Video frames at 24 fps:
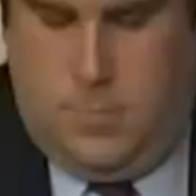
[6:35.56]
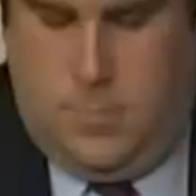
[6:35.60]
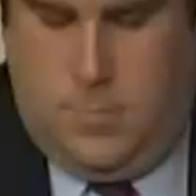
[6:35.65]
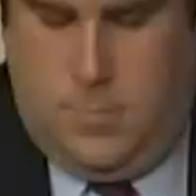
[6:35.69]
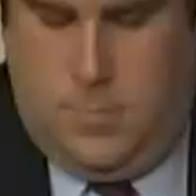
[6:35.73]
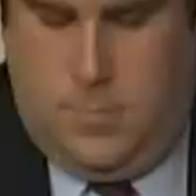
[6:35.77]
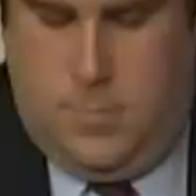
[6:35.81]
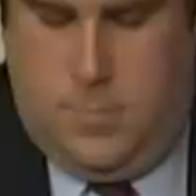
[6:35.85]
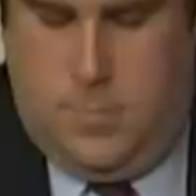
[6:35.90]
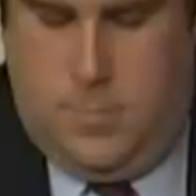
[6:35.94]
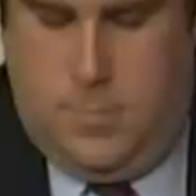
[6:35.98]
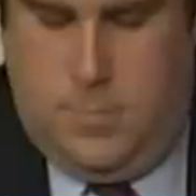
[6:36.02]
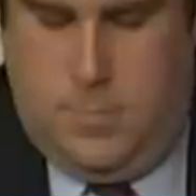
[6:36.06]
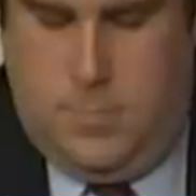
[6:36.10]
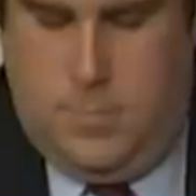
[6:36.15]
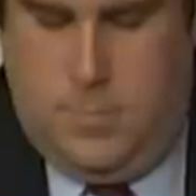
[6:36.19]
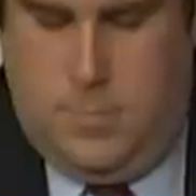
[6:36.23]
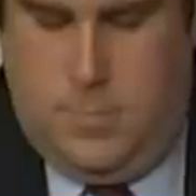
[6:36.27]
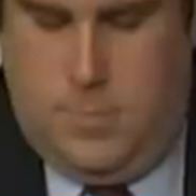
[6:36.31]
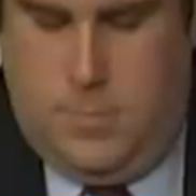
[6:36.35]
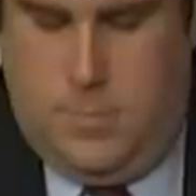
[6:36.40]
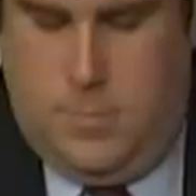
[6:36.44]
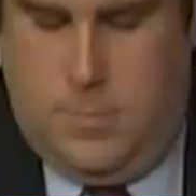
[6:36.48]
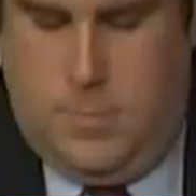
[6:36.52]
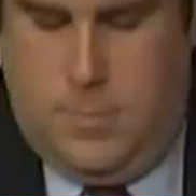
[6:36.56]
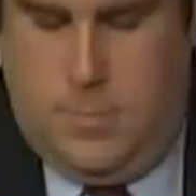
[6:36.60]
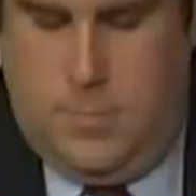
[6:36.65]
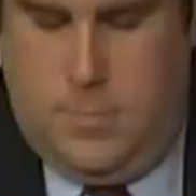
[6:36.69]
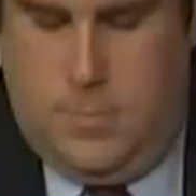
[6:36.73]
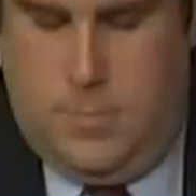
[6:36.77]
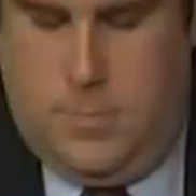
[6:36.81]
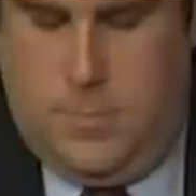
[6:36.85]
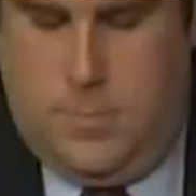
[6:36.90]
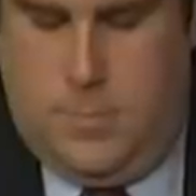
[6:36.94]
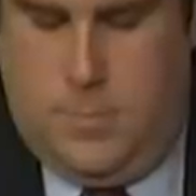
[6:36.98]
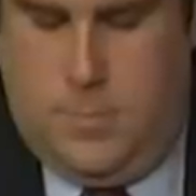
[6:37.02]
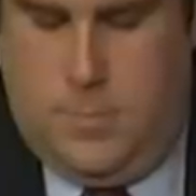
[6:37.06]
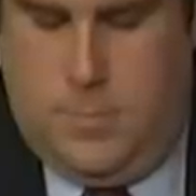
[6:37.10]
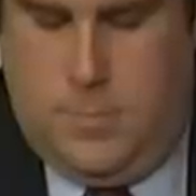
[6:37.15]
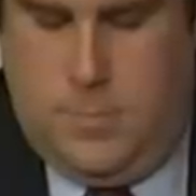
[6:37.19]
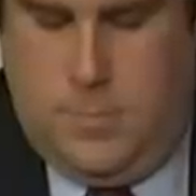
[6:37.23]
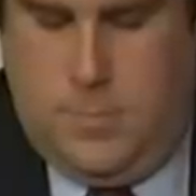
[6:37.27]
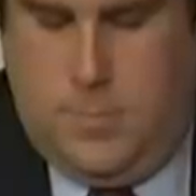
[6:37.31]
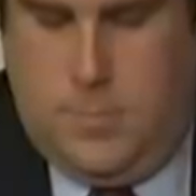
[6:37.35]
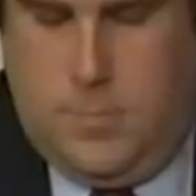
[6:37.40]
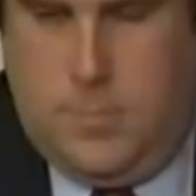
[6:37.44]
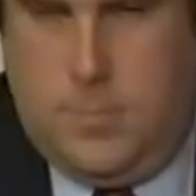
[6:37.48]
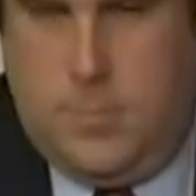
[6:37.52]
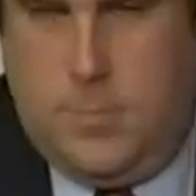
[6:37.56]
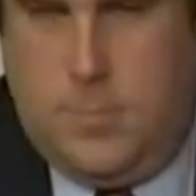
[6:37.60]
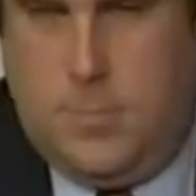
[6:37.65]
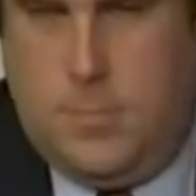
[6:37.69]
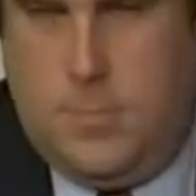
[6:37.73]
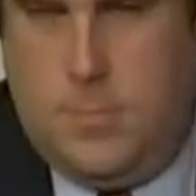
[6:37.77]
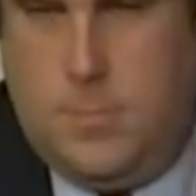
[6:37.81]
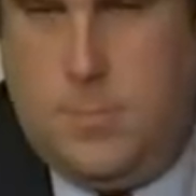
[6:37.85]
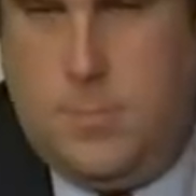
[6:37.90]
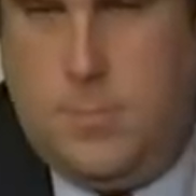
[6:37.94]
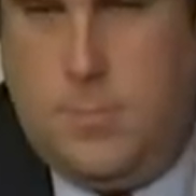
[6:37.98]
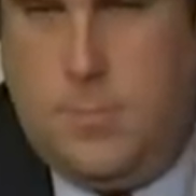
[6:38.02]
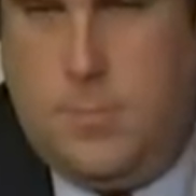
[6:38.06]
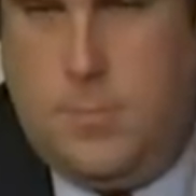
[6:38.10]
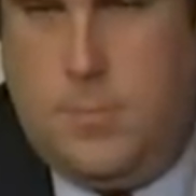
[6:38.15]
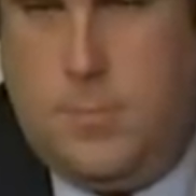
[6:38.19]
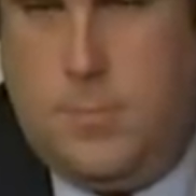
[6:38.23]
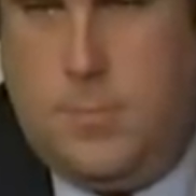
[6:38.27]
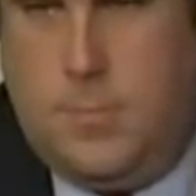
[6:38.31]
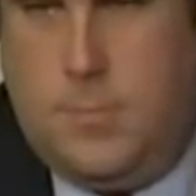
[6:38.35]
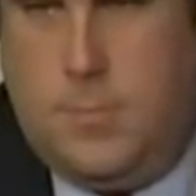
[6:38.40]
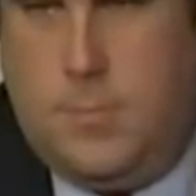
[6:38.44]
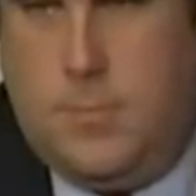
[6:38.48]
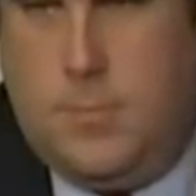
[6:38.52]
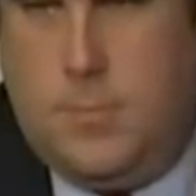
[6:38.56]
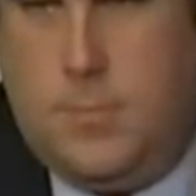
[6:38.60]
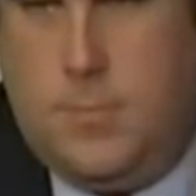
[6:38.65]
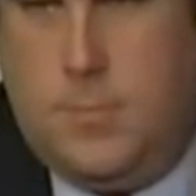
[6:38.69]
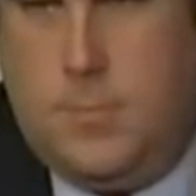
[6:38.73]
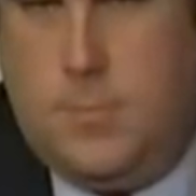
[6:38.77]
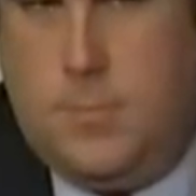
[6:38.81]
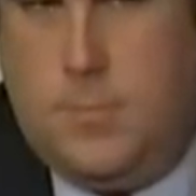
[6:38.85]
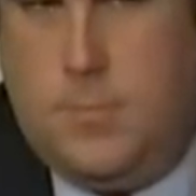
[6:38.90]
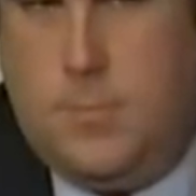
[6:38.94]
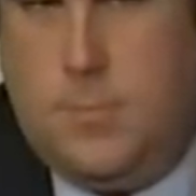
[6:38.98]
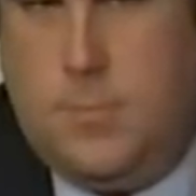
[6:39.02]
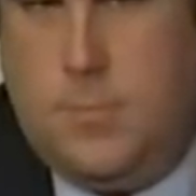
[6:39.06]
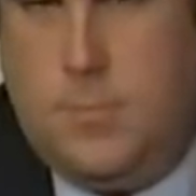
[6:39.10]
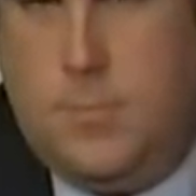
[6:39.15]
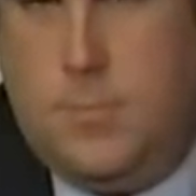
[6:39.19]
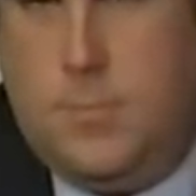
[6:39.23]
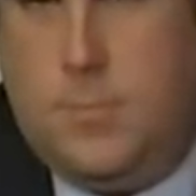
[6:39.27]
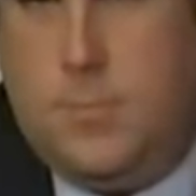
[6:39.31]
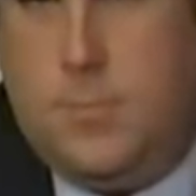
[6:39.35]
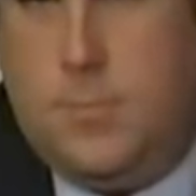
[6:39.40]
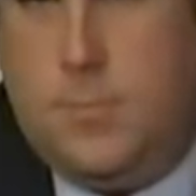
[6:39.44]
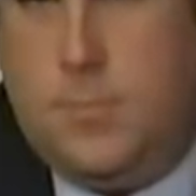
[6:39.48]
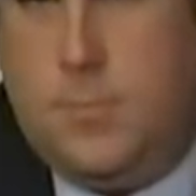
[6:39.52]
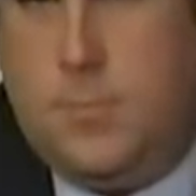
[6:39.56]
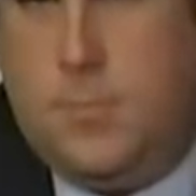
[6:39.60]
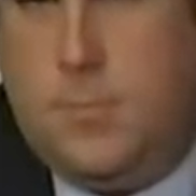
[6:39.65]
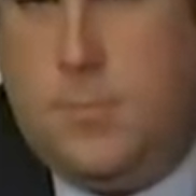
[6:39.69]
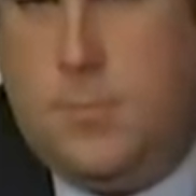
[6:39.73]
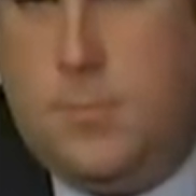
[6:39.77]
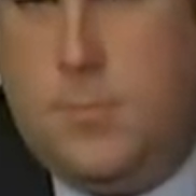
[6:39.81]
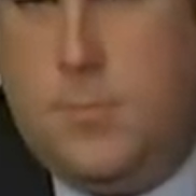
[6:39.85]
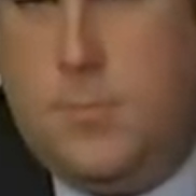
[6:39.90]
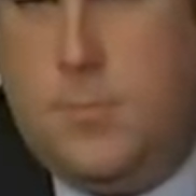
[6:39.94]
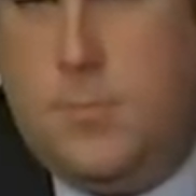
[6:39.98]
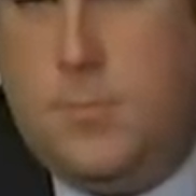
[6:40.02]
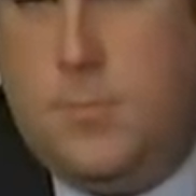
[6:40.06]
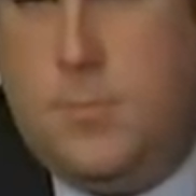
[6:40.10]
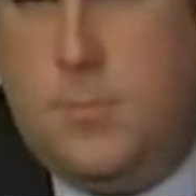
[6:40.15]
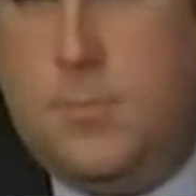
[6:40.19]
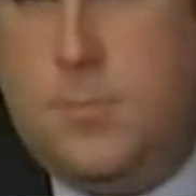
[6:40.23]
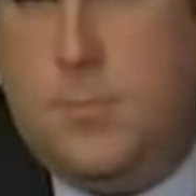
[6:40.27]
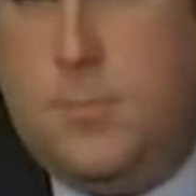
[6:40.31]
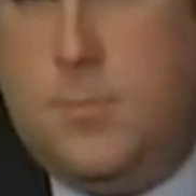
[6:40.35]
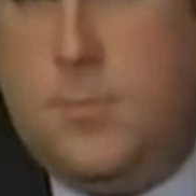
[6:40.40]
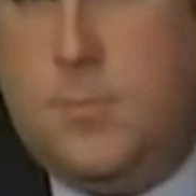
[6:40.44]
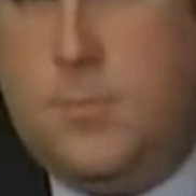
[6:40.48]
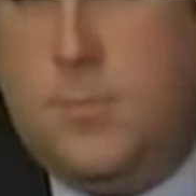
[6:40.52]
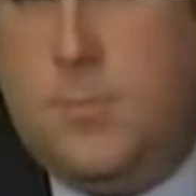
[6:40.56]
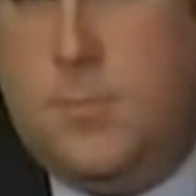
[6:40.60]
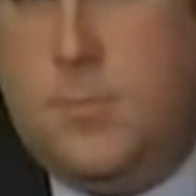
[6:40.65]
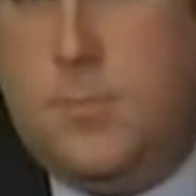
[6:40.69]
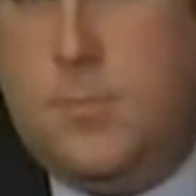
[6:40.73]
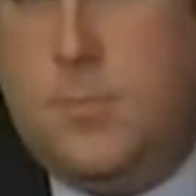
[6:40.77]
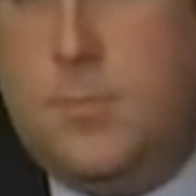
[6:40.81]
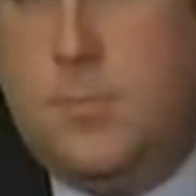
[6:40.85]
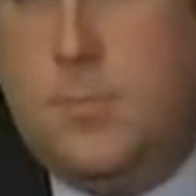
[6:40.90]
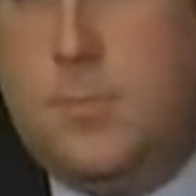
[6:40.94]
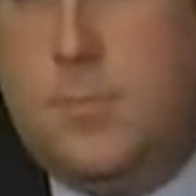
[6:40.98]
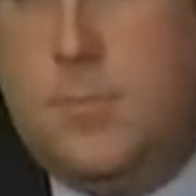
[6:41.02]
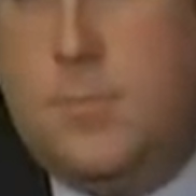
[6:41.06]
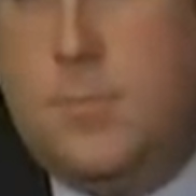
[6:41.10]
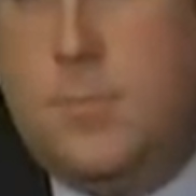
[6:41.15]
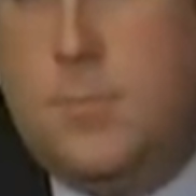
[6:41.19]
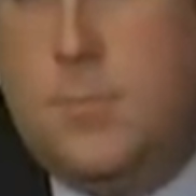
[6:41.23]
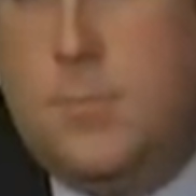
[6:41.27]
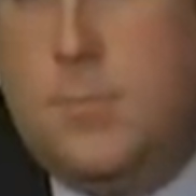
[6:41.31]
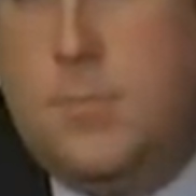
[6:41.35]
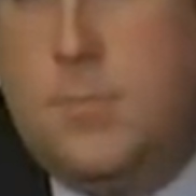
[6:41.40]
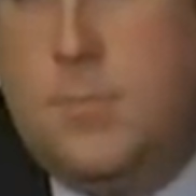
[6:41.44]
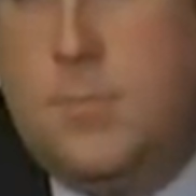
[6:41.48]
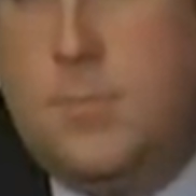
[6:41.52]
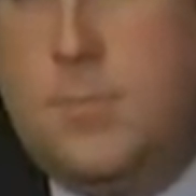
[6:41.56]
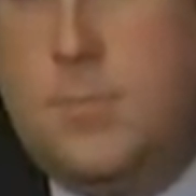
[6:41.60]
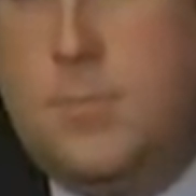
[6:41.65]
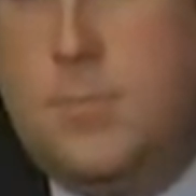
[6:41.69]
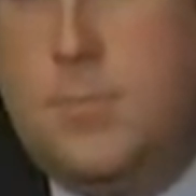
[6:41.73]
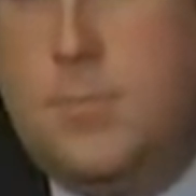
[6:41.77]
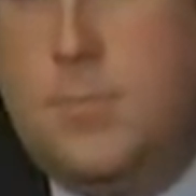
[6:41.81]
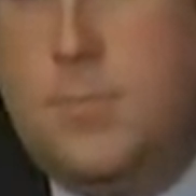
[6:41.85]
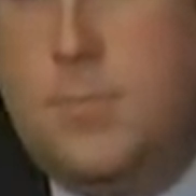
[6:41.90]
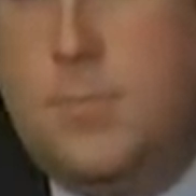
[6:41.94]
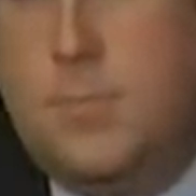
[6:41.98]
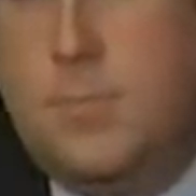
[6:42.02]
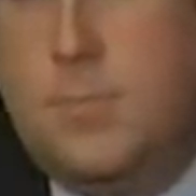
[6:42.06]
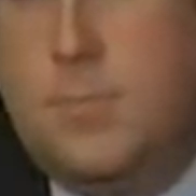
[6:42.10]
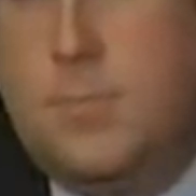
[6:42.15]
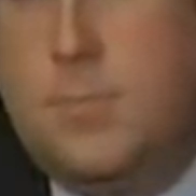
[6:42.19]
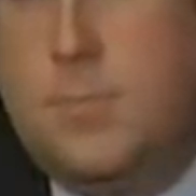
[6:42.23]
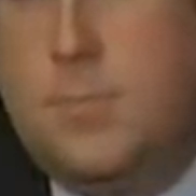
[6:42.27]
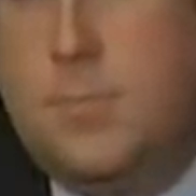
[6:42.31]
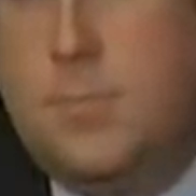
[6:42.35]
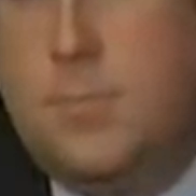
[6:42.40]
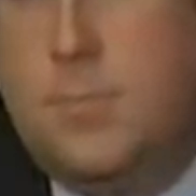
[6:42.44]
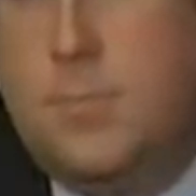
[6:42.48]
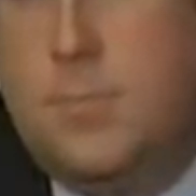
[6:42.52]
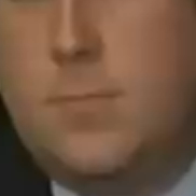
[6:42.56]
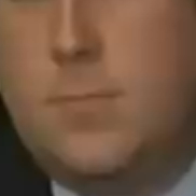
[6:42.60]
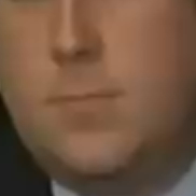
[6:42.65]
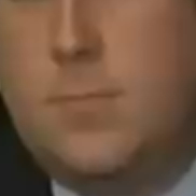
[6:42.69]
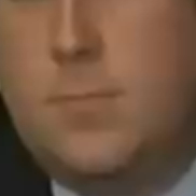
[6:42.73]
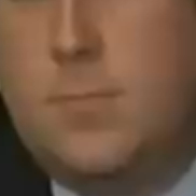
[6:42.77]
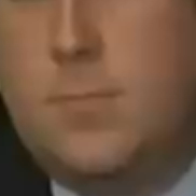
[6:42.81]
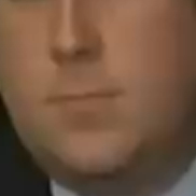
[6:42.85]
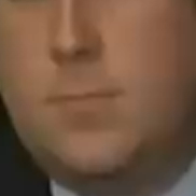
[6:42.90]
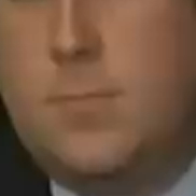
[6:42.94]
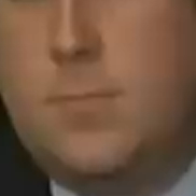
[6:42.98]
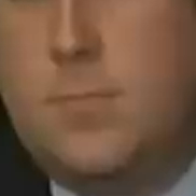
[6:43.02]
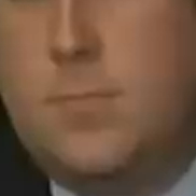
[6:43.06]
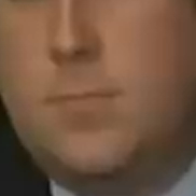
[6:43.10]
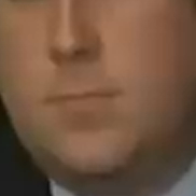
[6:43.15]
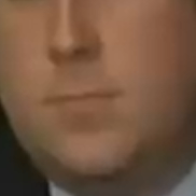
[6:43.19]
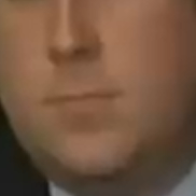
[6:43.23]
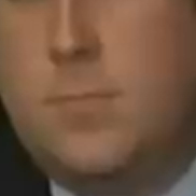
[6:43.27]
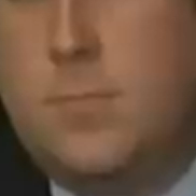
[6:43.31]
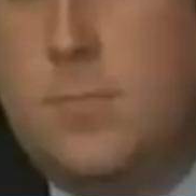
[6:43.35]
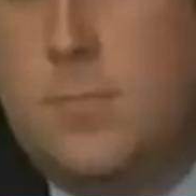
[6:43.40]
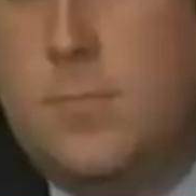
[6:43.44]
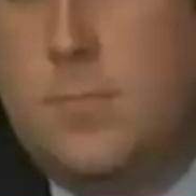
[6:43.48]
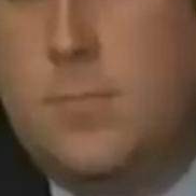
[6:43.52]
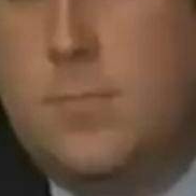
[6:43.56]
(not speaking)